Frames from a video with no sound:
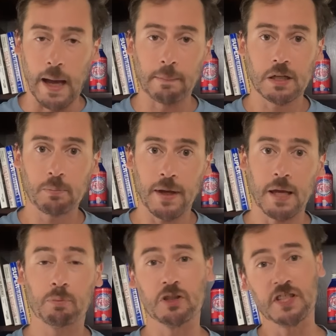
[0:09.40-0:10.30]
I'm going to
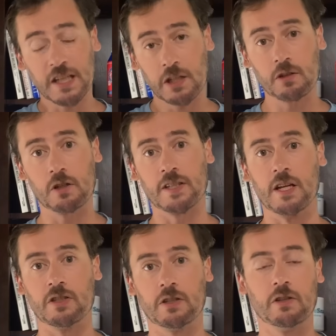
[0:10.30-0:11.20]
pay particular
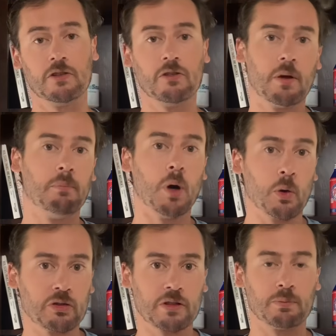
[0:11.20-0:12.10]
attention to the
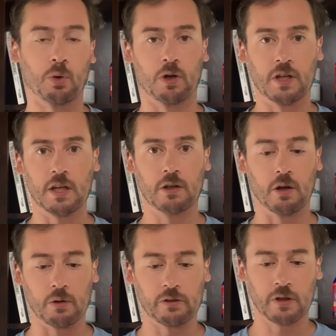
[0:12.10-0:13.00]
most important
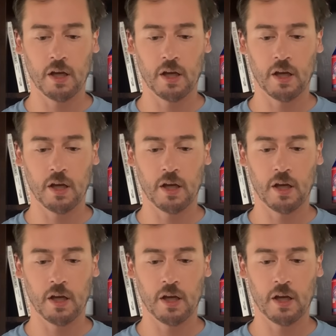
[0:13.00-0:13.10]
heroes.